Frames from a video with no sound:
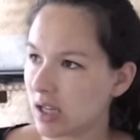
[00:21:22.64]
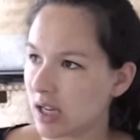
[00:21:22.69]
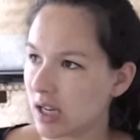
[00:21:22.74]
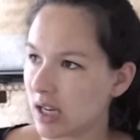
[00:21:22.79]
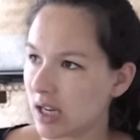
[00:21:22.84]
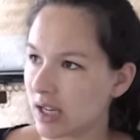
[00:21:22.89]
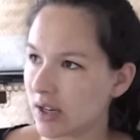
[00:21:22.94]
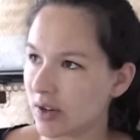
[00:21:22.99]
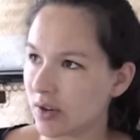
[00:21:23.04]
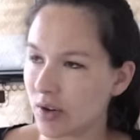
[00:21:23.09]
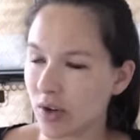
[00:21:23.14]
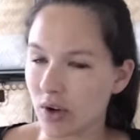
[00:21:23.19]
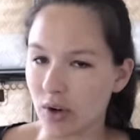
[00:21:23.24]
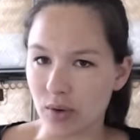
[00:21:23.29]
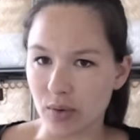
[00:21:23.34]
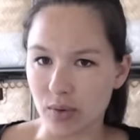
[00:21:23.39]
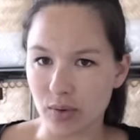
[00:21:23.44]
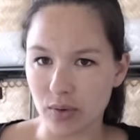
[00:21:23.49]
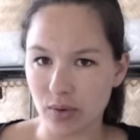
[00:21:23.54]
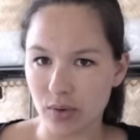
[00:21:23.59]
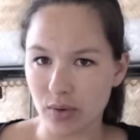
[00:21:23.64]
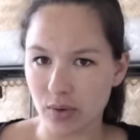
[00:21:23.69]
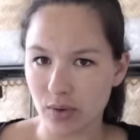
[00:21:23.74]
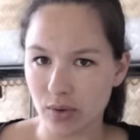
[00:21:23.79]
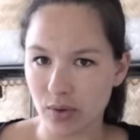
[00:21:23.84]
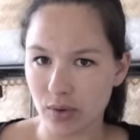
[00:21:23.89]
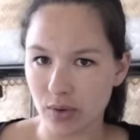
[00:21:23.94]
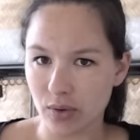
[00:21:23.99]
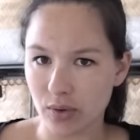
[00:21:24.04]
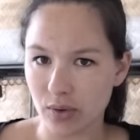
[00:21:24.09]
I don't know.
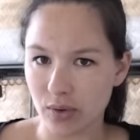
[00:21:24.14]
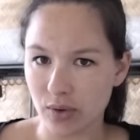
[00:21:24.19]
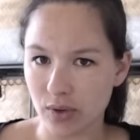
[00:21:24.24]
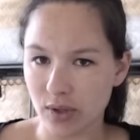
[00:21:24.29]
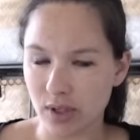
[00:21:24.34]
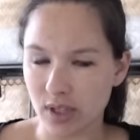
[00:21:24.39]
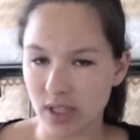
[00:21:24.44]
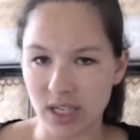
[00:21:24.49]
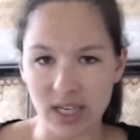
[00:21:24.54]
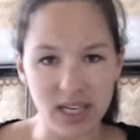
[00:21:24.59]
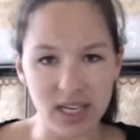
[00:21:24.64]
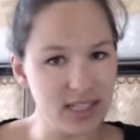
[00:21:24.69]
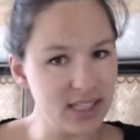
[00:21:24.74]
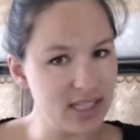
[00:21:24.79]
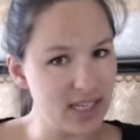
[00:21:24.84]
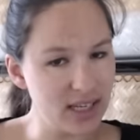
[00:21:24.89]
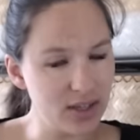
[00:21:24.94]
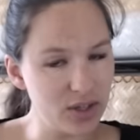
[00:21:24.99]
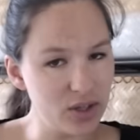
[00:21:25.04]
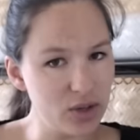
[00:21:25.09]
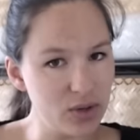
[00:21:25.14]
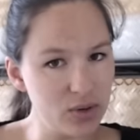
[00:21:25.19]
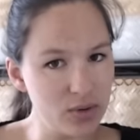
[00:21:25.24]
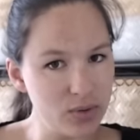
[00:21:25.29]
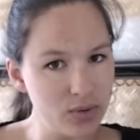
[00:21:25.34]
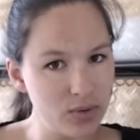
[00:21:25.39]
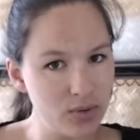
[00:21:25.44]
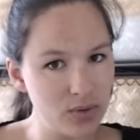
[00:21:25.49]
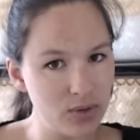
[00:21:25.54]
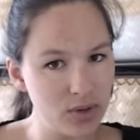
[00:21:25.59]
Did I tell you?
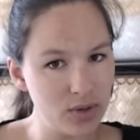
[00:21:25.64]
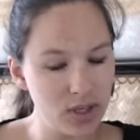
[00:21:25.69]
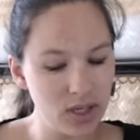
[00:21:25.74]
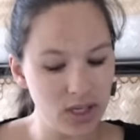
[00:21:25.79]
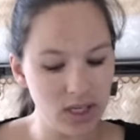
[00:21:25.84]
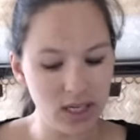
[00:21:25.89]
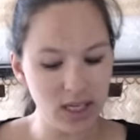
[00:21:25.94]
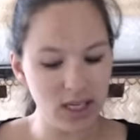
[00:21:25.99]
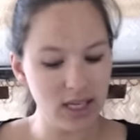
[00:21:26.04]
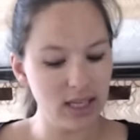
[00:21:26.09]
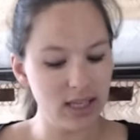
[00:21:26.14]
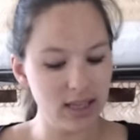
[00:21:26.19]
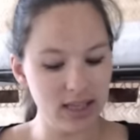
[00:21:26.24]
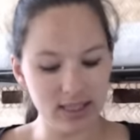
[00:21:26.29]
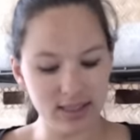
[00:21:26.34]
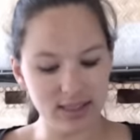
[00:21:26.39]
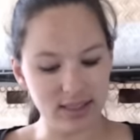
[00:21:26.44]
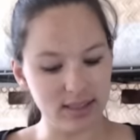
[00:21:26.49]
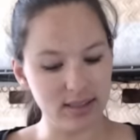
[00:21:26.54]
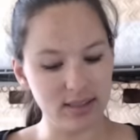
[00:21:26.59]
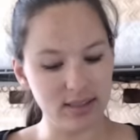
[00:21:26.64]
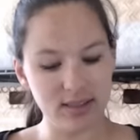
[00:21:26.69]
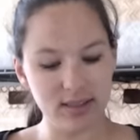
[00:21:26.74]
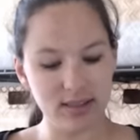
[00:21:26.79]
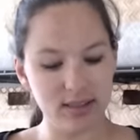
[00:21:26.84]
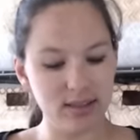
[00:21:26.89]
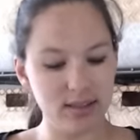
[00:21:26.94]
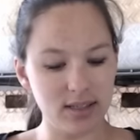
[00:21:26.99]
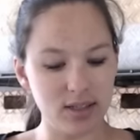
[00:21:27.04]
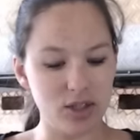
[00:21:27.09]
This is
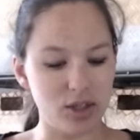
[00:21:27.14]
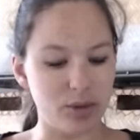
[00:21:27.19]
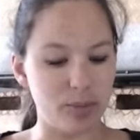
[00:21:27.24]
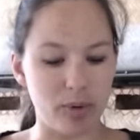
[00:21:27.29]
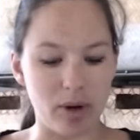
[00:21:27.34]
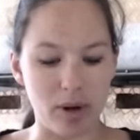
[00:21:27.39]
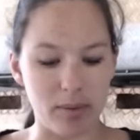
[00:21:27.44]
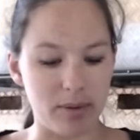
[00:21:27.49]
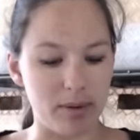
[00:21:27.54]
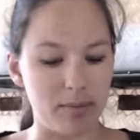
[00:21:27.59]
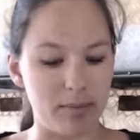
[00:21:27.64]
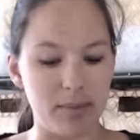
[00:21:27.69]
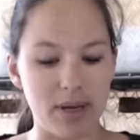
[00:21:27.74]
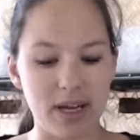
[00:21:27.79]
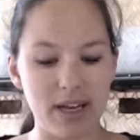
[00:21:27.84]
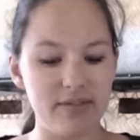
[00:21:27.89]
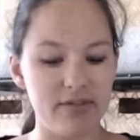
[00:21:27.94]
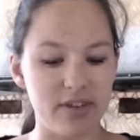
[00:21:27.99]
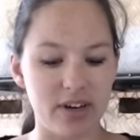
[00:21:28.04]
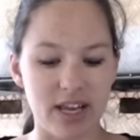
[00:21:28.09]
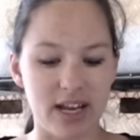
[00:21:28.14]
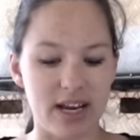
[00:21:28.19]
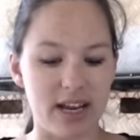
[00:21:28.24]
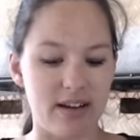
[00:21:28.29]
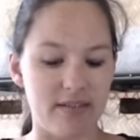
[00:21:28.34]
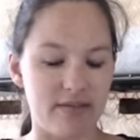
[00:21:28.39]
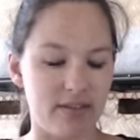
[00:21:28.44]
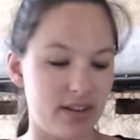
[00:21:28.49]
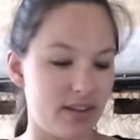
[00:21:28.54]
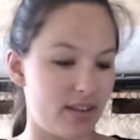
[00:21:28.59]
such a problem. I forget
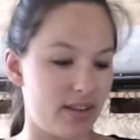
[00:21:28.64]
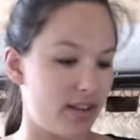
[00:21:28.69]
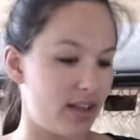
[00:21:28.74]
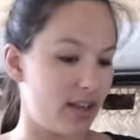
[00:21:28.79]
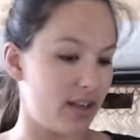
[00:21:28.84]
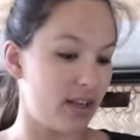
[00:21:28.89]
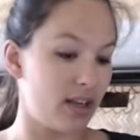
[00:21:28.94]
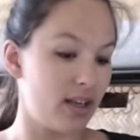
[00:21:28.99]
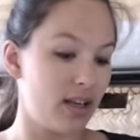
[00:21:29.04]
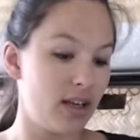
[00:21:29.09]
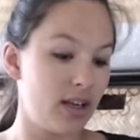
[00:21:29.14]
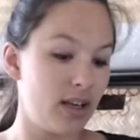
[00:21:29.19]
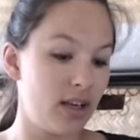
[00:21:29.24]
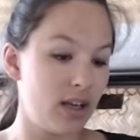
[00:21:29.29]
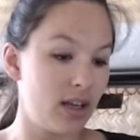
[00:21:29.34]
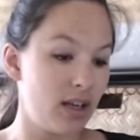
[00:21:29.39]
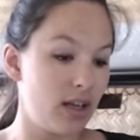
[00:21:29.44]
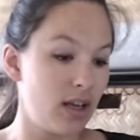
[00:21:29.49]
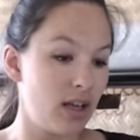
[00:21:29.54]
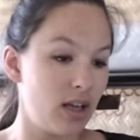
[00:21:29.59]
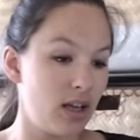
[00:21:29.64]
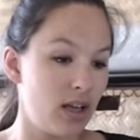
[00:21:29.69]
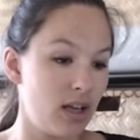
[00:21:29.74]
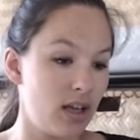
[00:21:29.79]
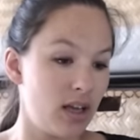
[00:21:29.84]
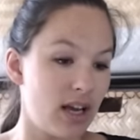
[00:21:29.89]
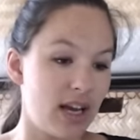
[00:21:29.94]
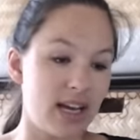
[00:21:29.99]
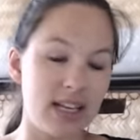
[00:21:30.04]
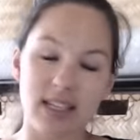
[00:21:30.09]
everything.
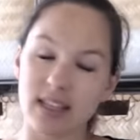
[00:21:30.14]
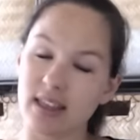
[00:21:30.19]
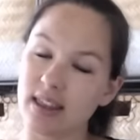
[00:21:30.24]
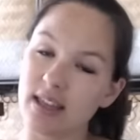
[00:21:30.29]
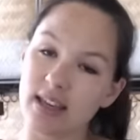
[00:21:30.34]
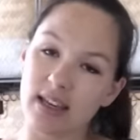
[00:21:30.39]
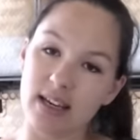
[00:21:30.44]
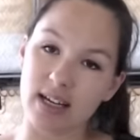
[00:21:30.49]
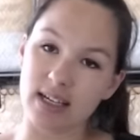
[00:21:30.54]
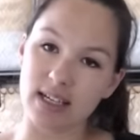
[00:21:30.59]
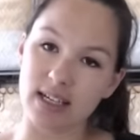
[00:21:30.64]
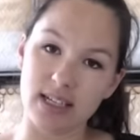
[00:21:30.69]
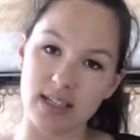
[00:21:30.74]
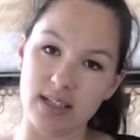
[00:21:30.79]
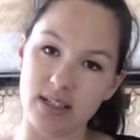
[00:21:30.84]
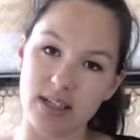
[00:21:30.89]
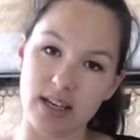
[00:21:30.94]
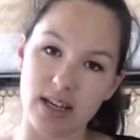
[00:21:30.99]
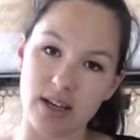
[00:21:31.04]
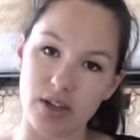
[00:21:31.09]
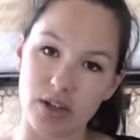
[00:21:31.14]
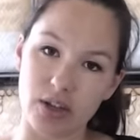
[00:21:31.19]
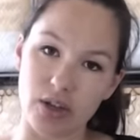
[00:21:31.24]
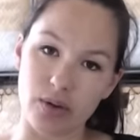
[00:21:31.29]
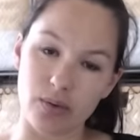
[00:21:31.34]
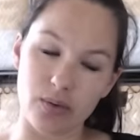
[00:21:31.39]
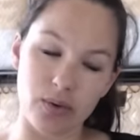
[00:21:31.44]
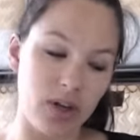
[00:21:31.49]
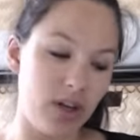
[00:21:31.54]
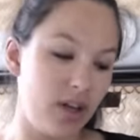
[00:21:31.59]
I think I didn't tell
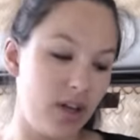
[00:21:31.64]
you.